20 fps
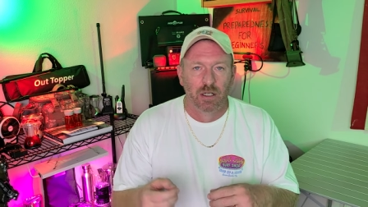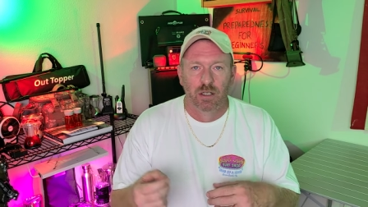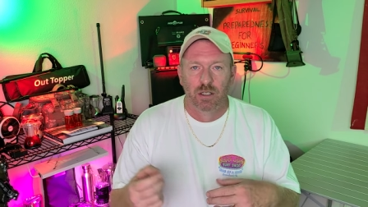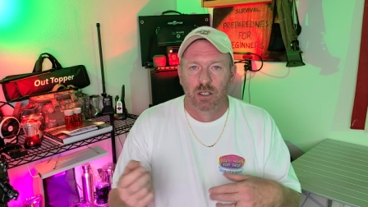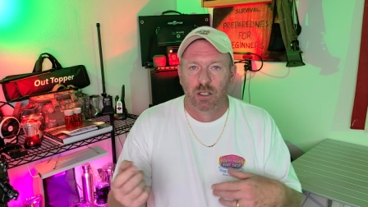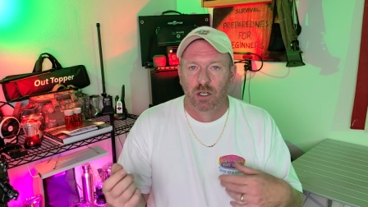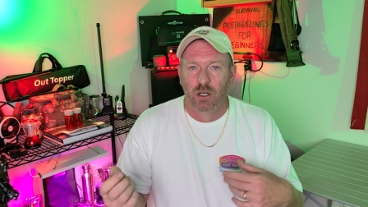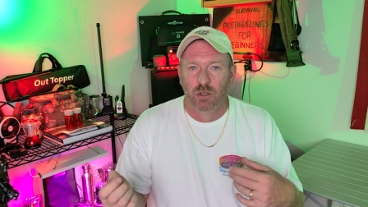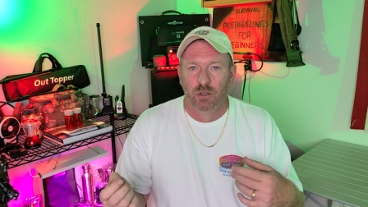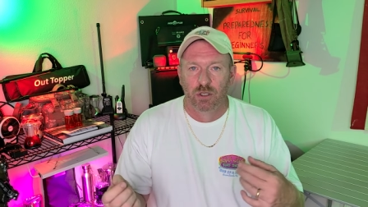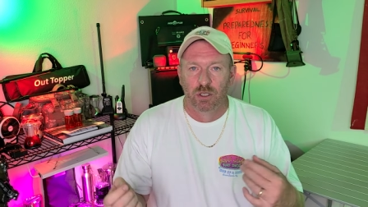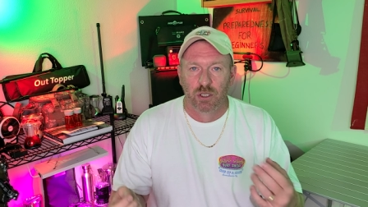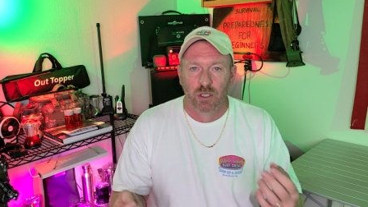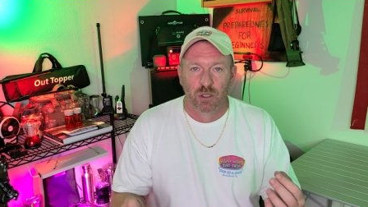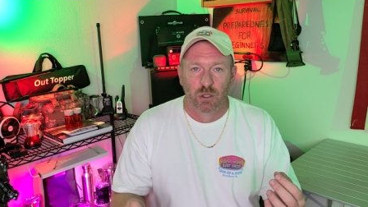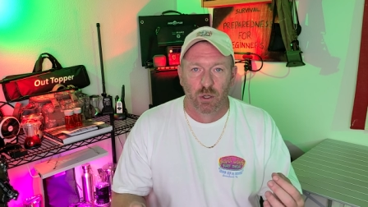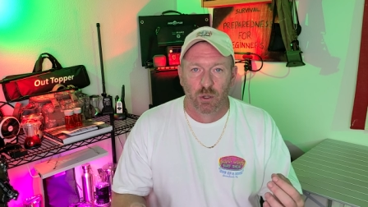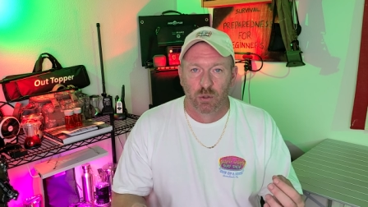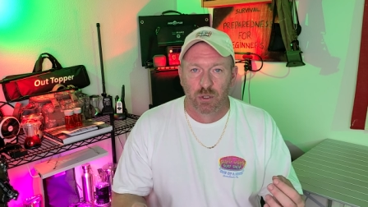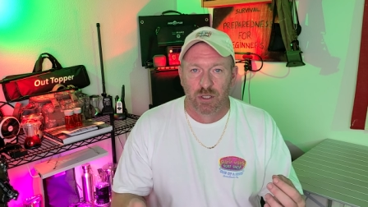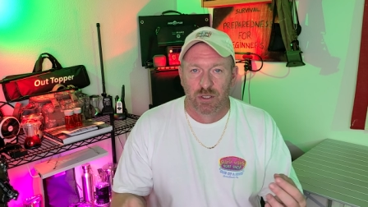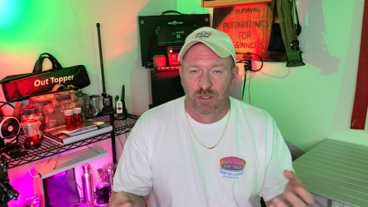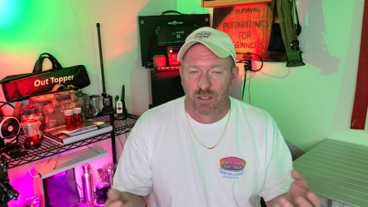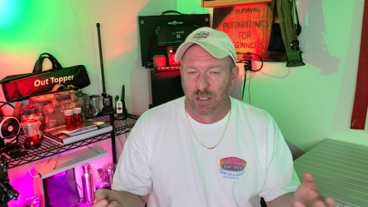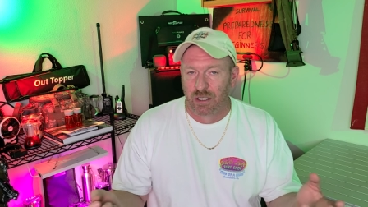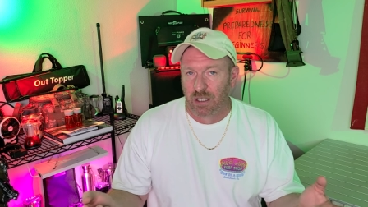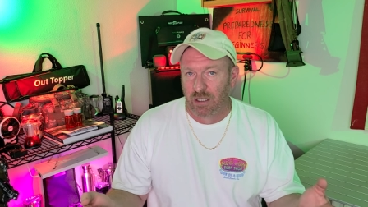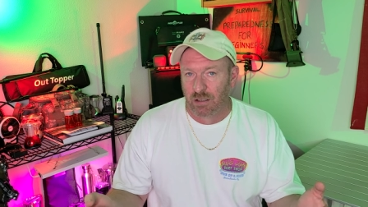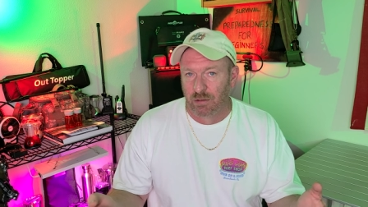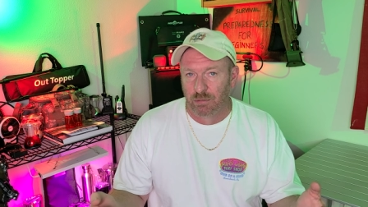you know, you can always
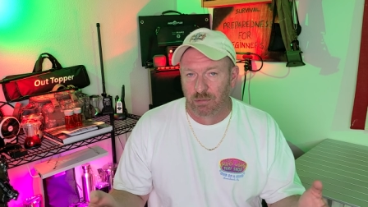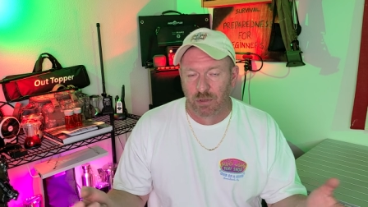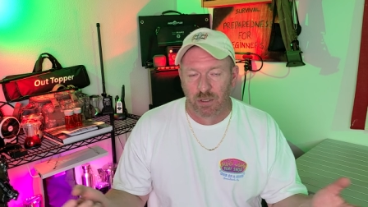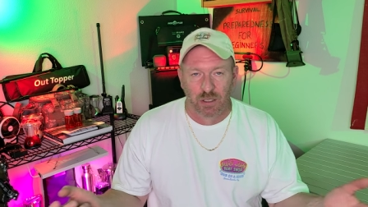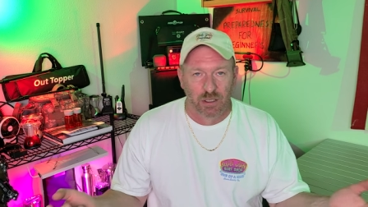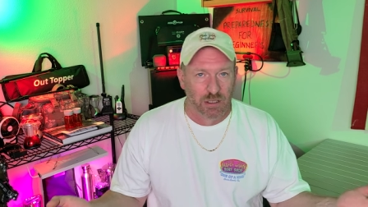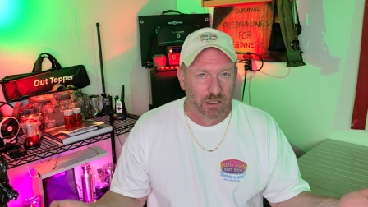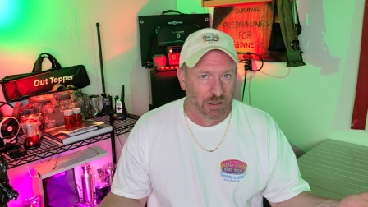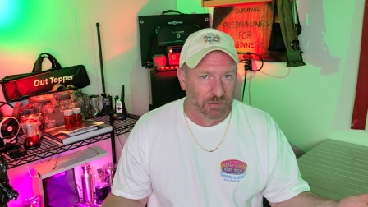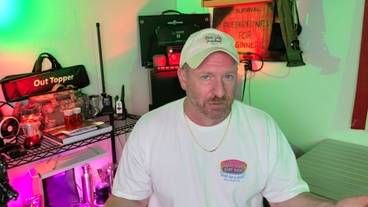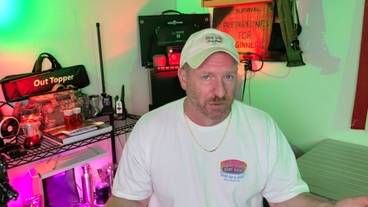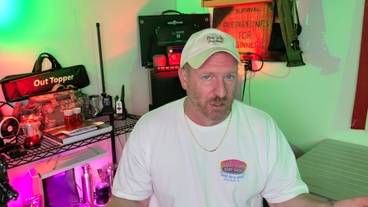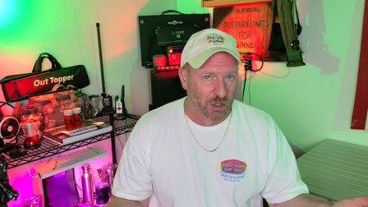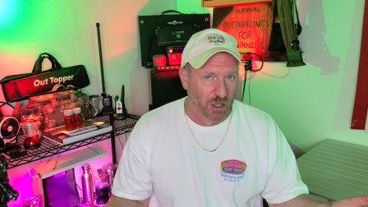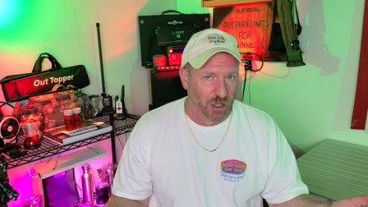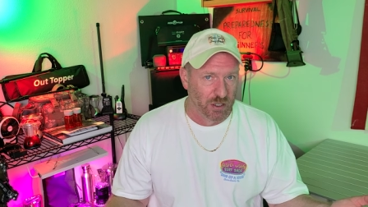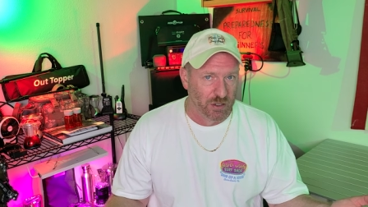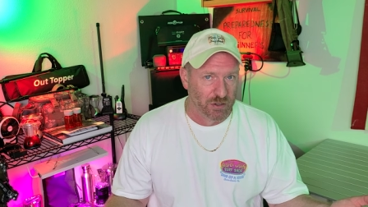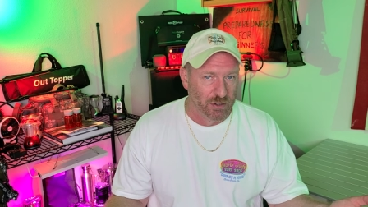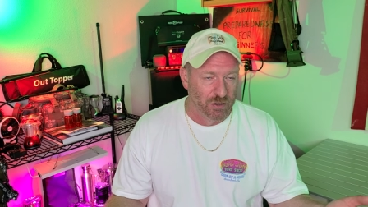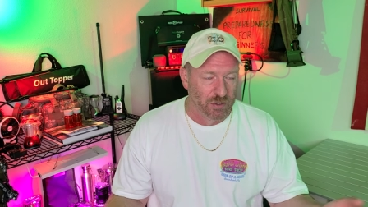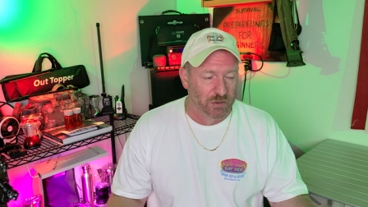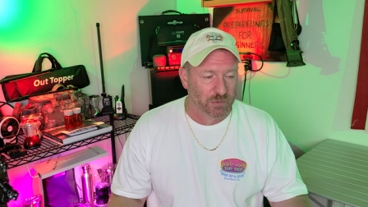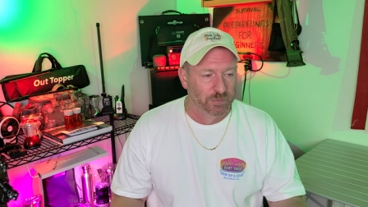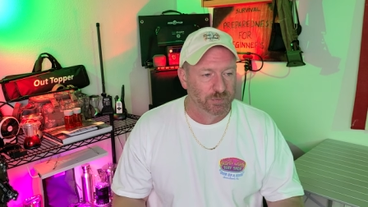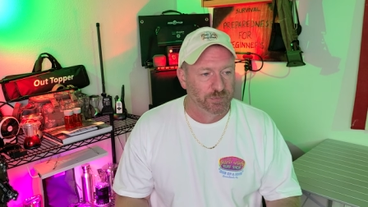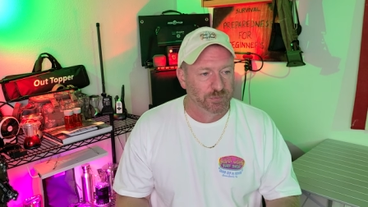get them gift cards